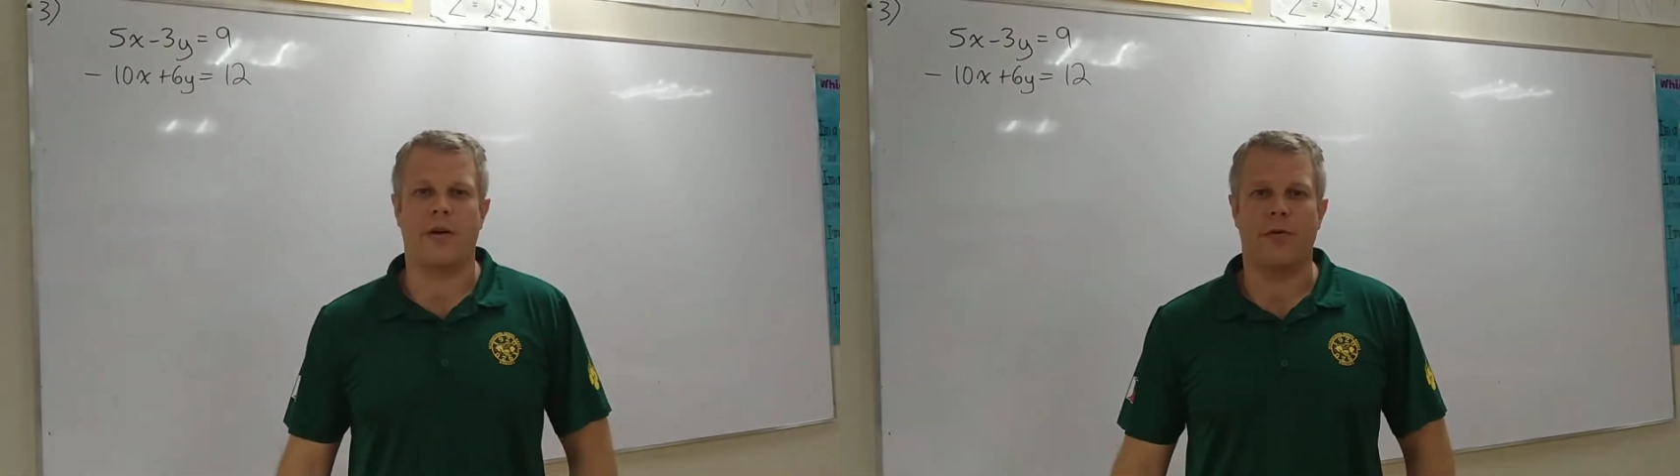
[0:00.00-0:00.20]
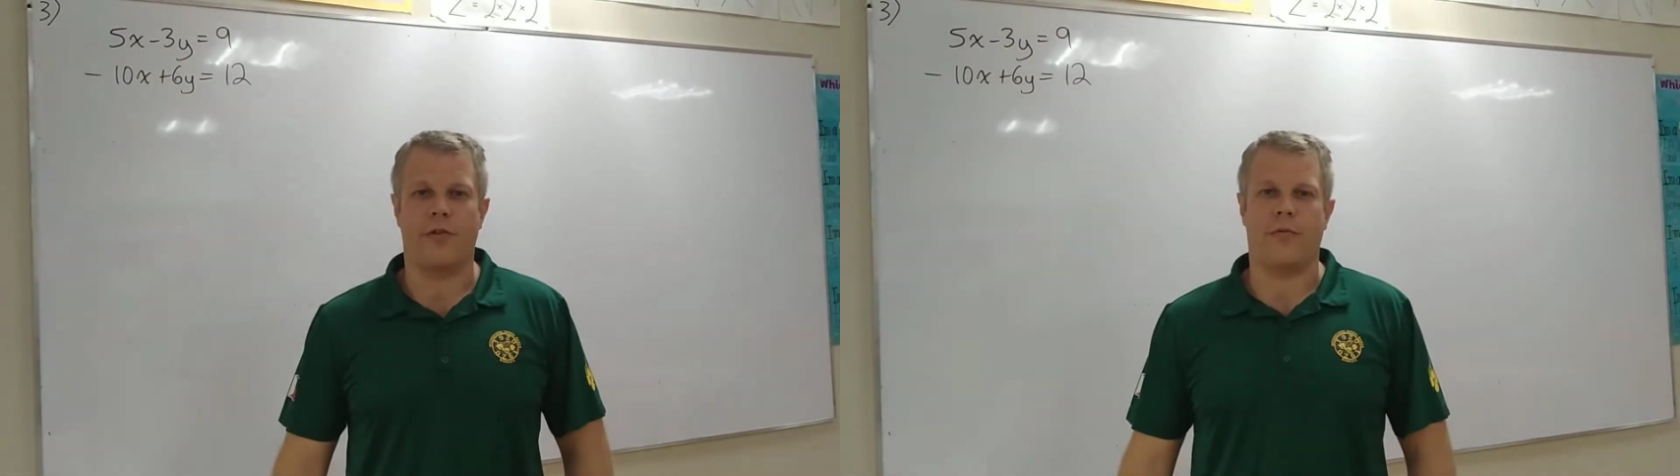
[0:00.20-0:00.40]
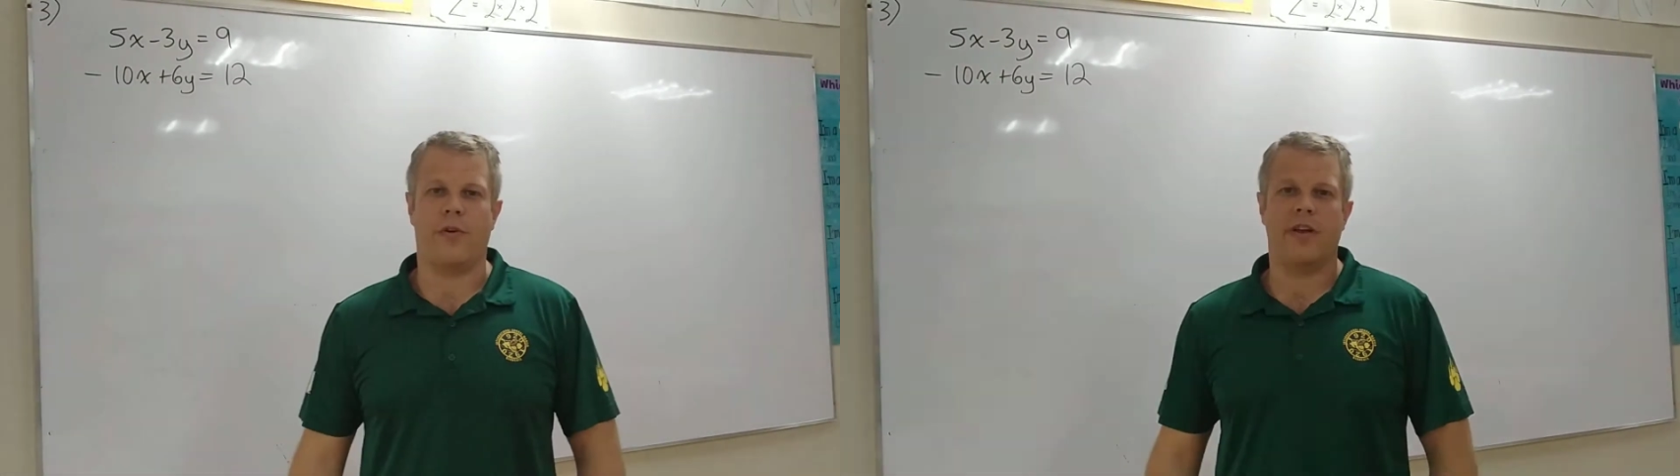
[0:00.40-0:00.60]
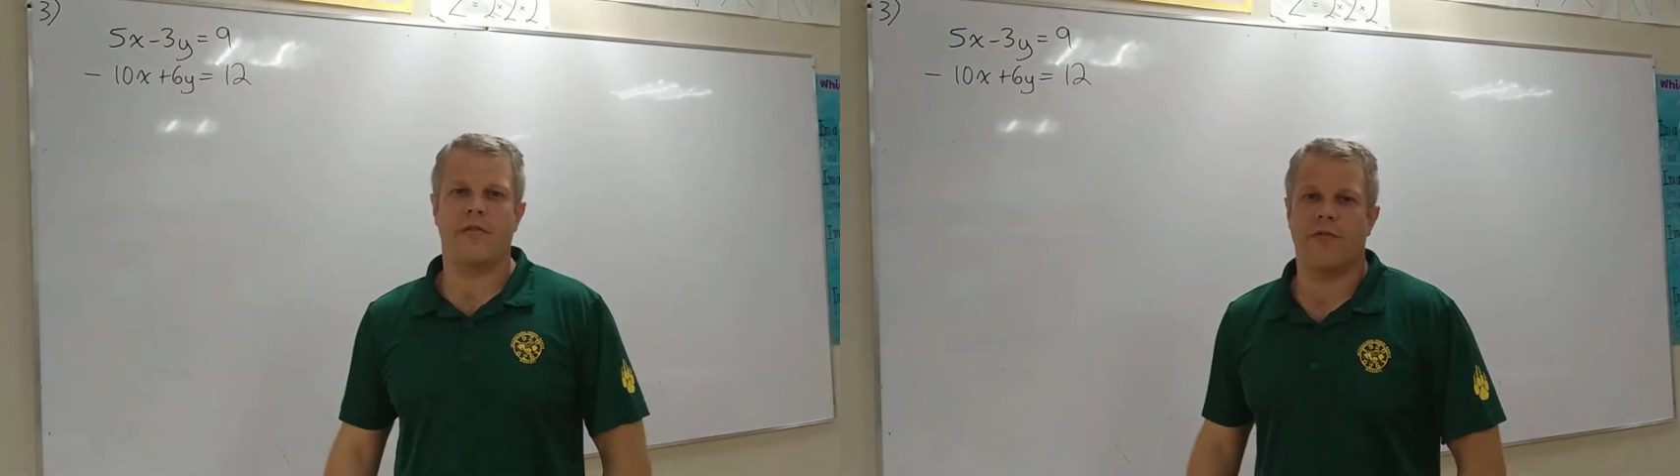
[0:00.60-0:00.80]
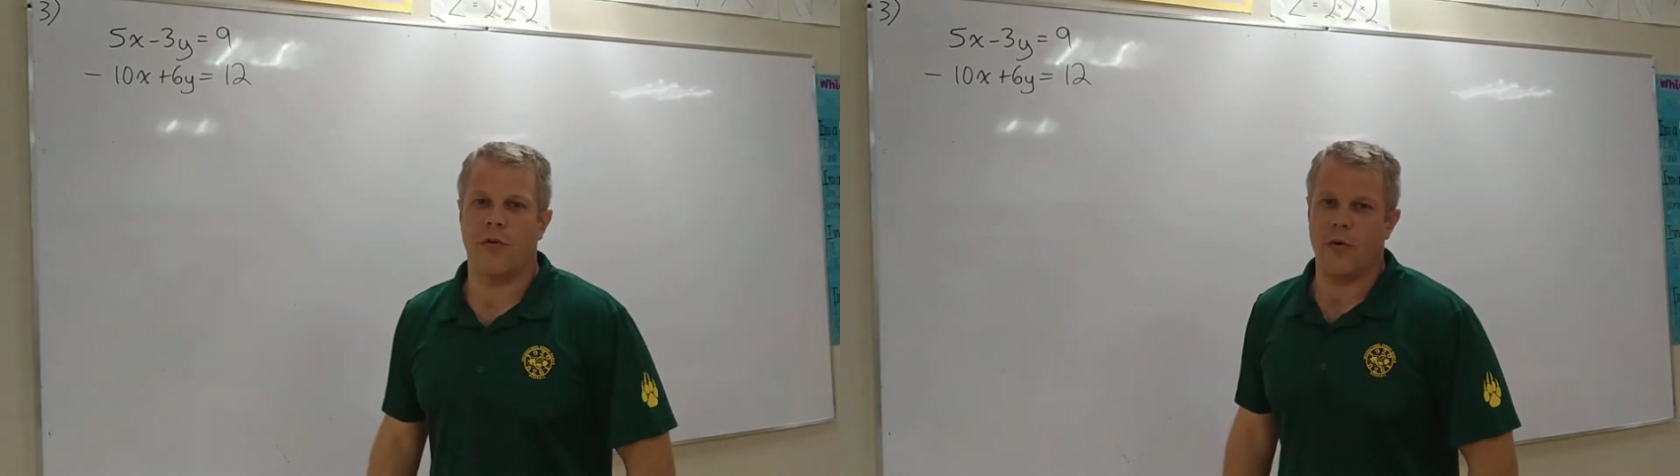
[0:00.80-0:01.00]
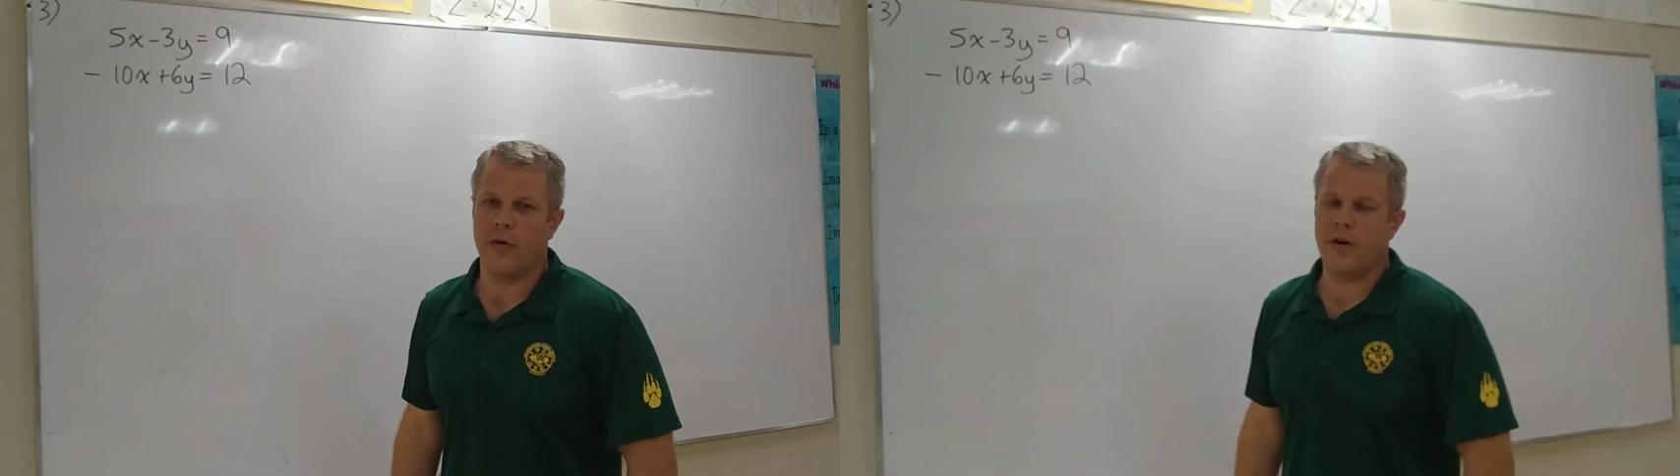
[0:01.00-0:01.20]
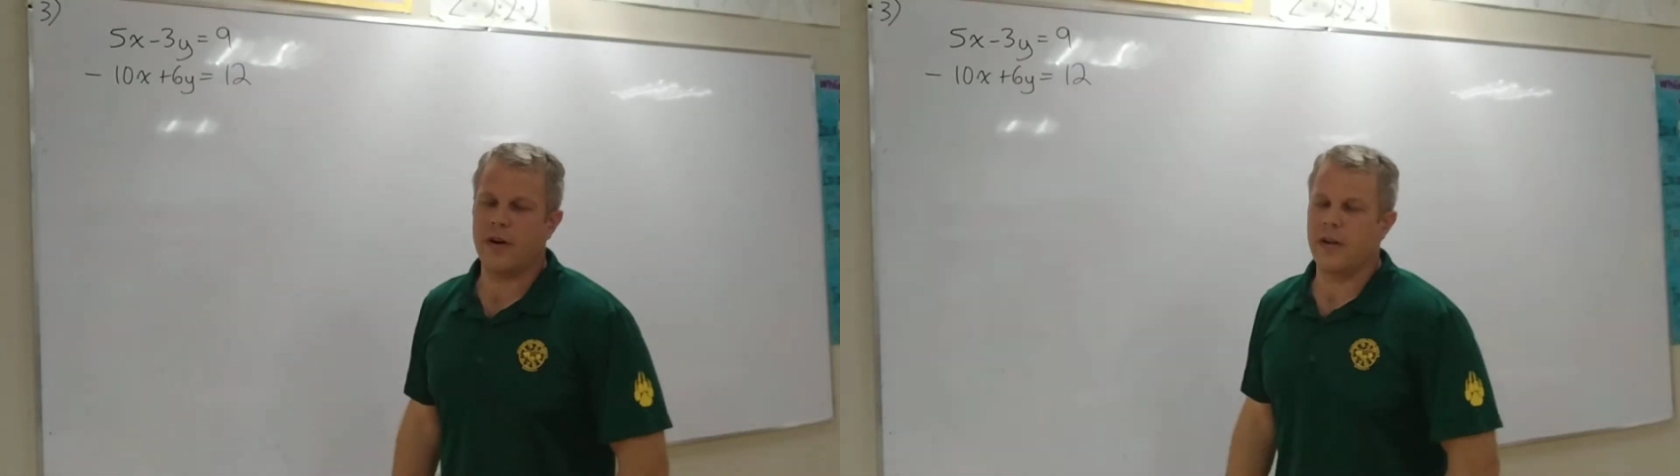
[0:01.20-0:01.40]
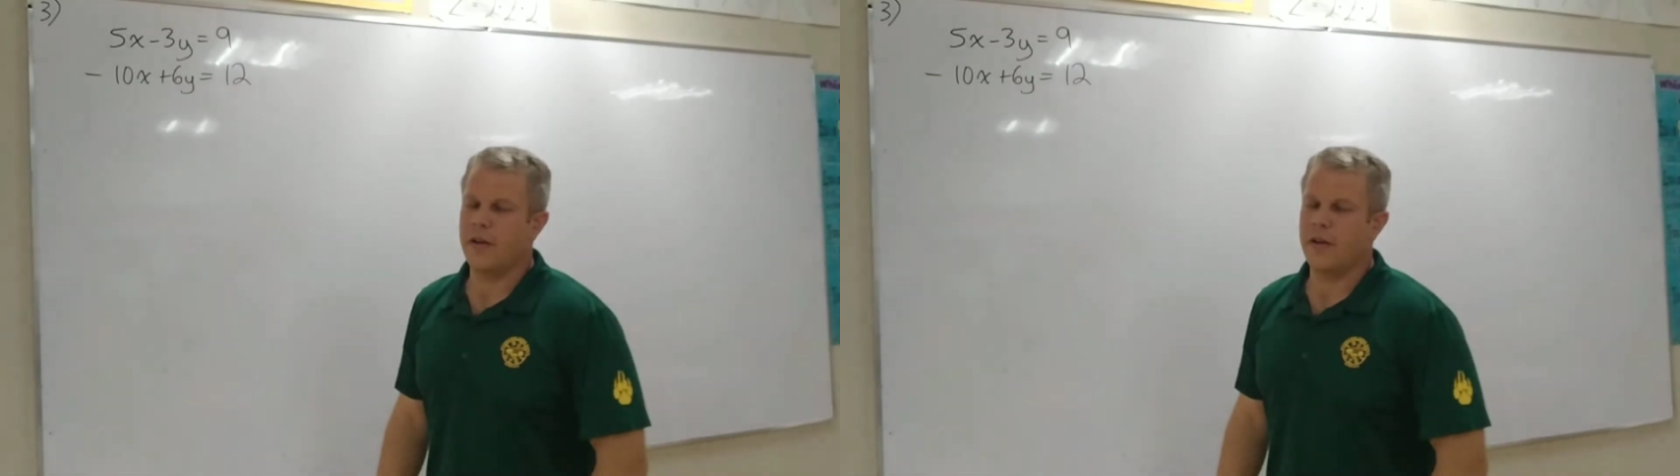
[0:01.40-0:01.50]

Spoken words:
number 3 and 4